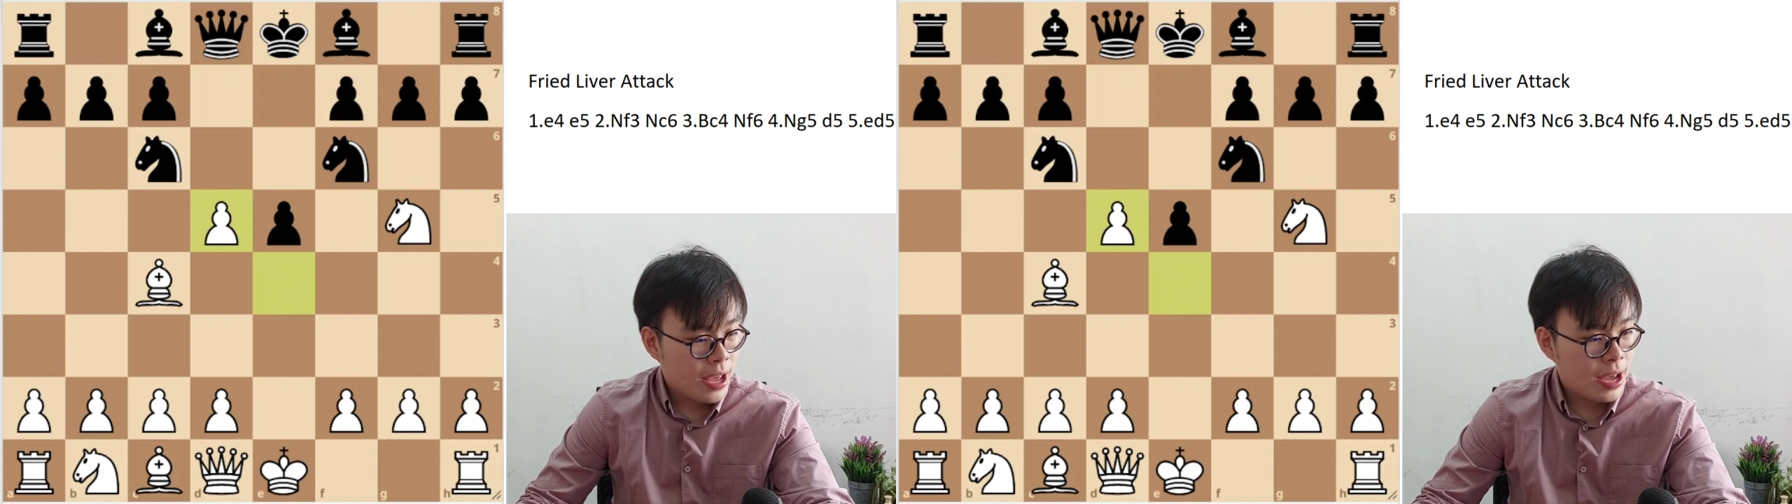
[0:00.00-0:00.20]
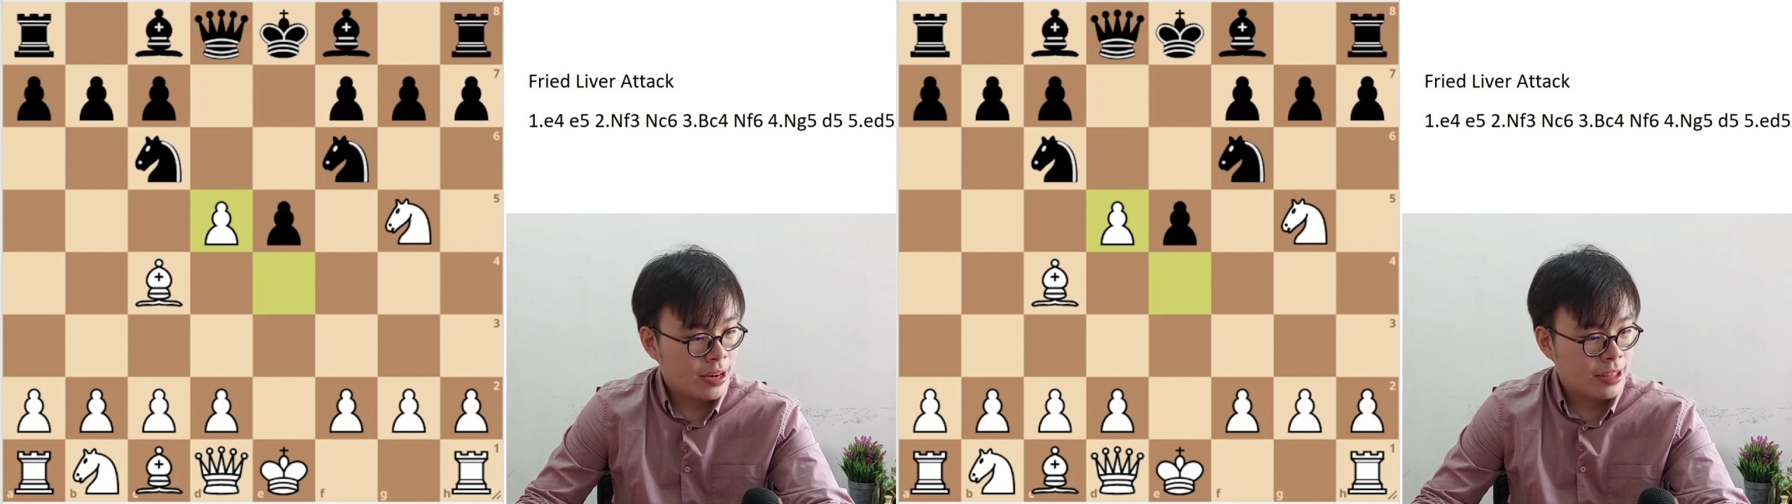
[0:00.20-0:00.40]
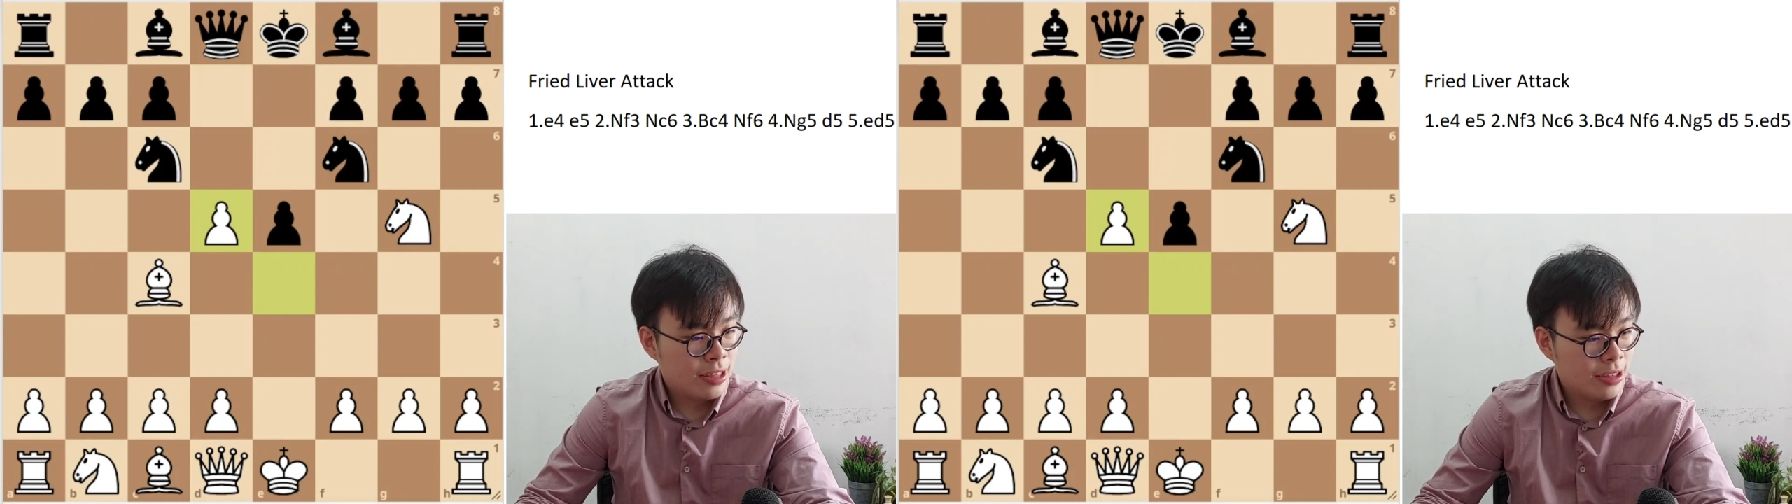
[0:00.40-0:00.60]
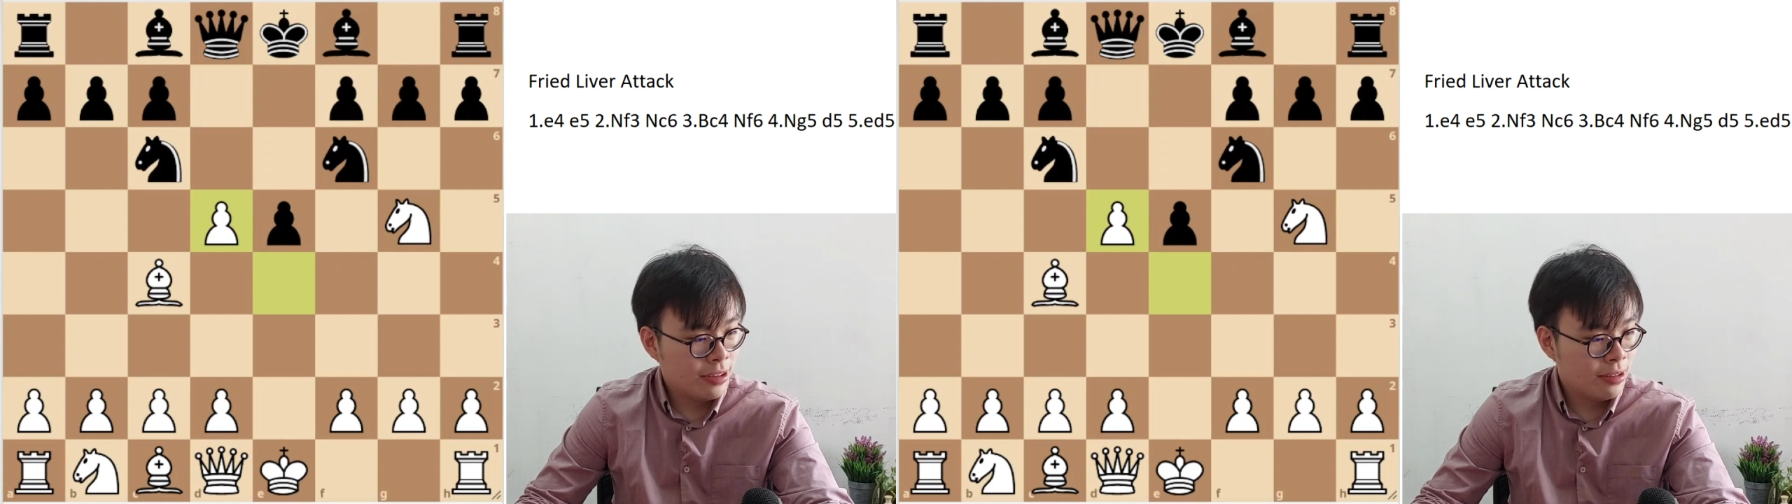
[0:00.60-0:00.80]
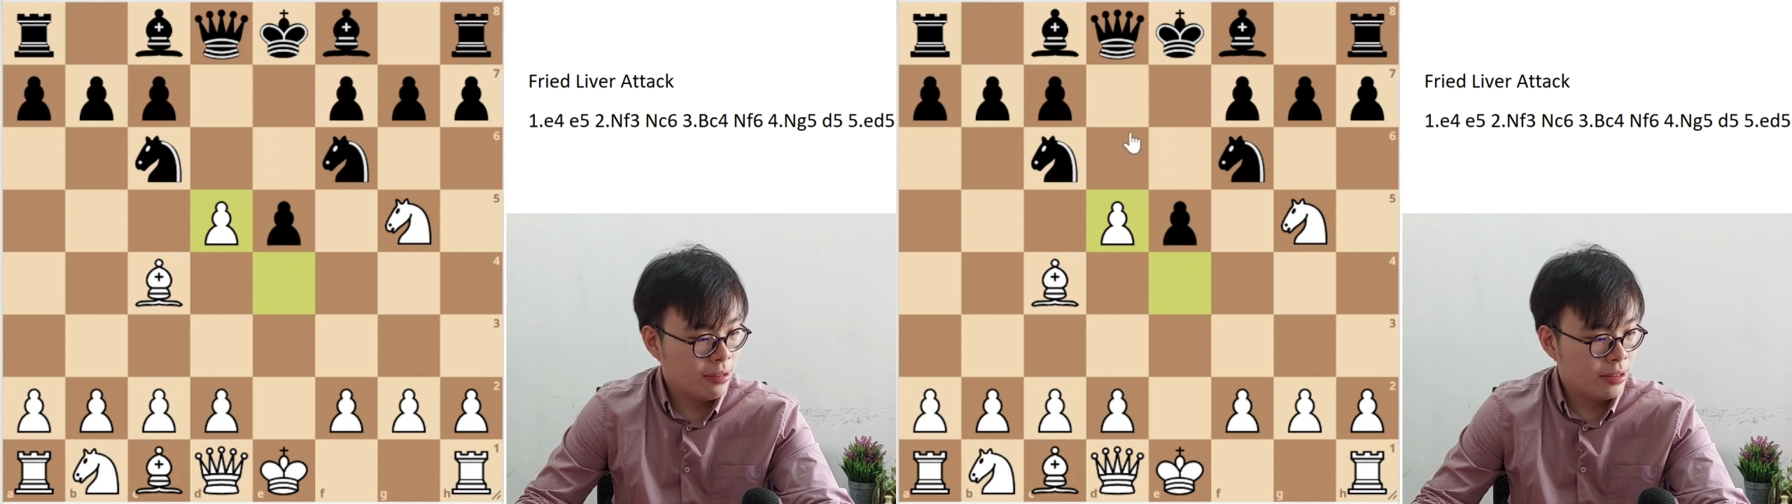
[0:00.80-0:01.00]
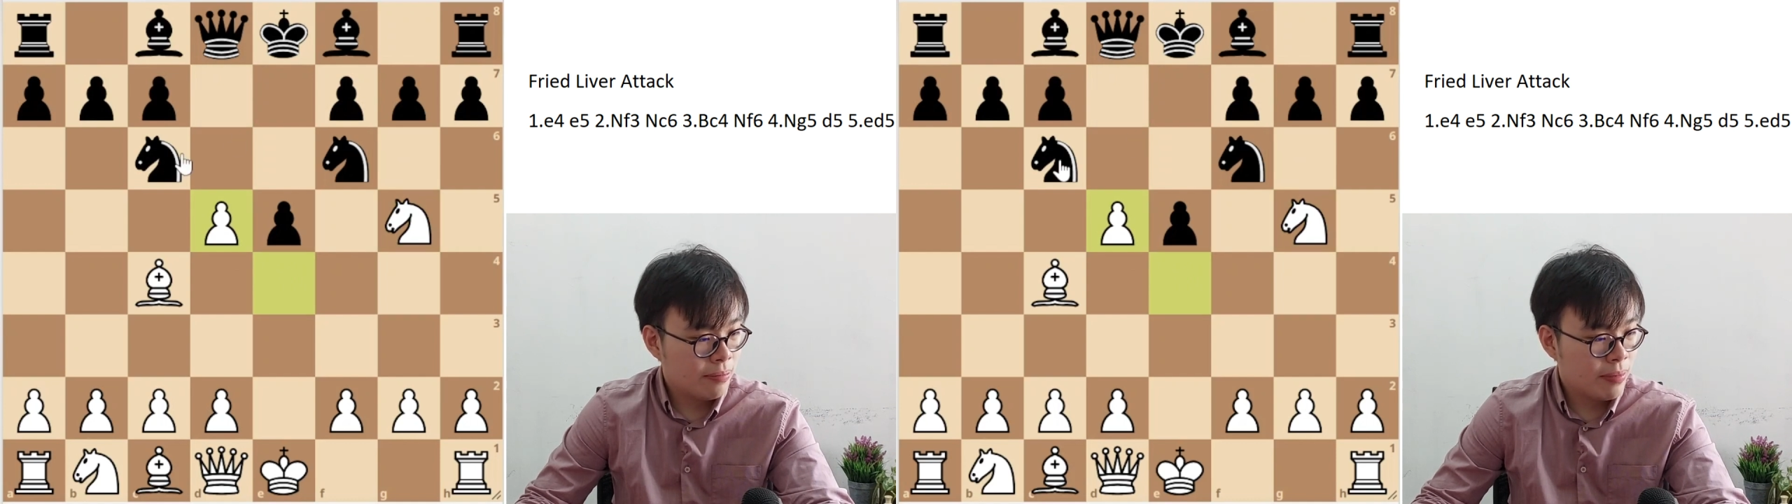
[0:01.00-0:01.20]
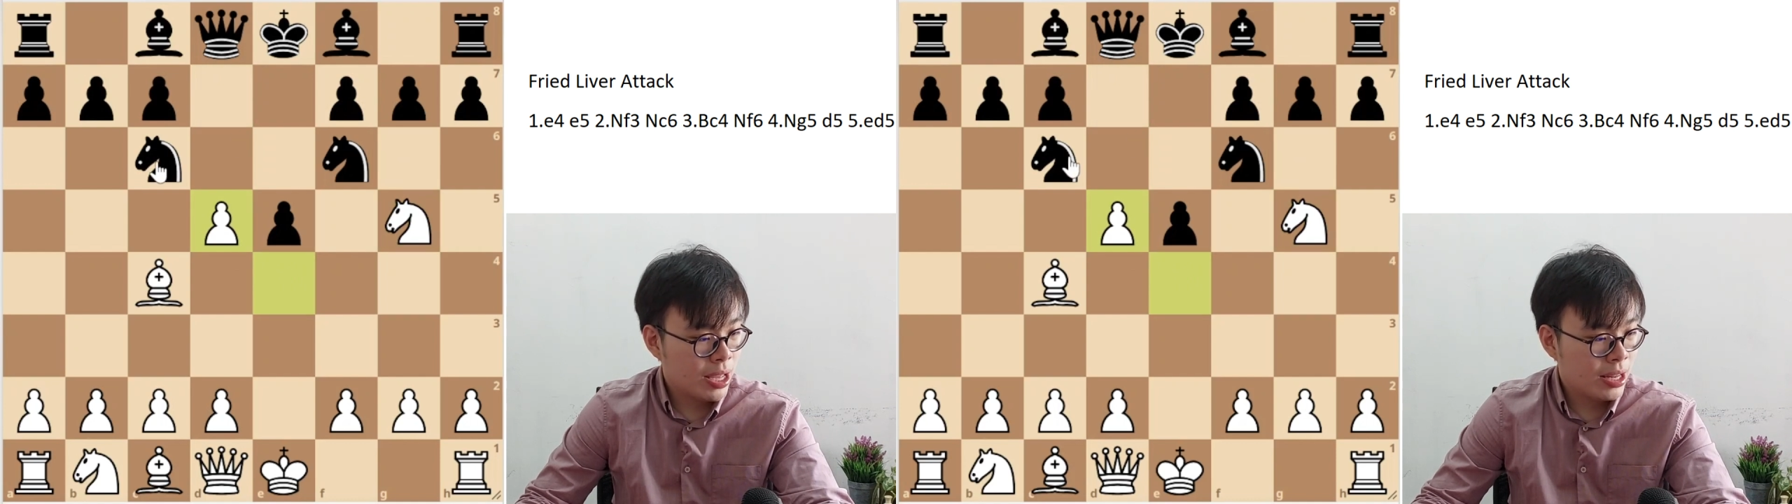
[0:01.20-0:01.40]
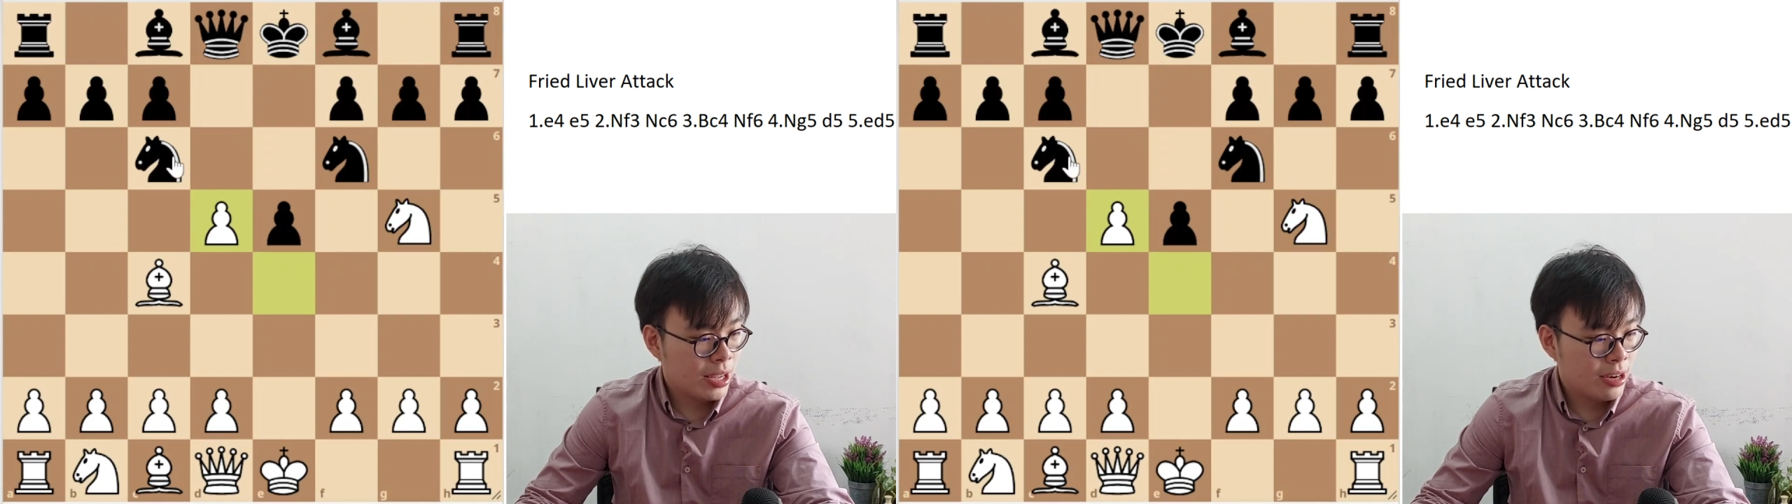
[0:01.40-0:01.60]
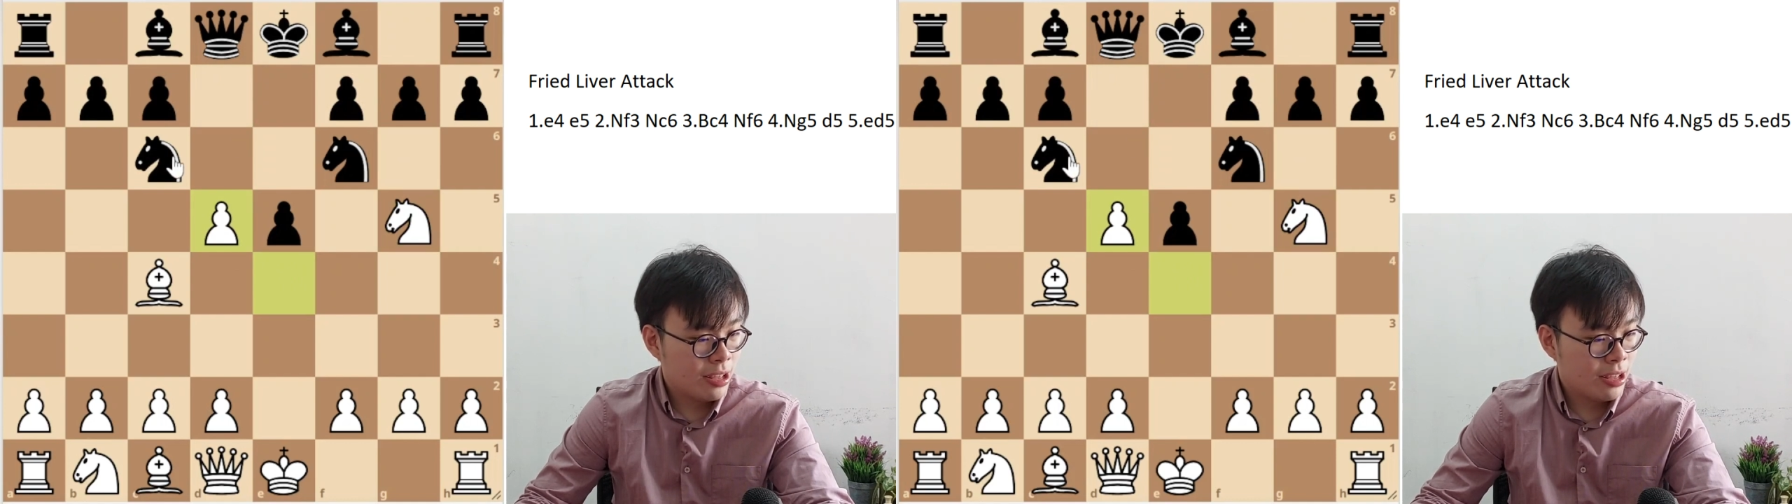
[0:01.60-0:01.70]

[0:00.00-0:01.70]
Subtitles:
and here the main line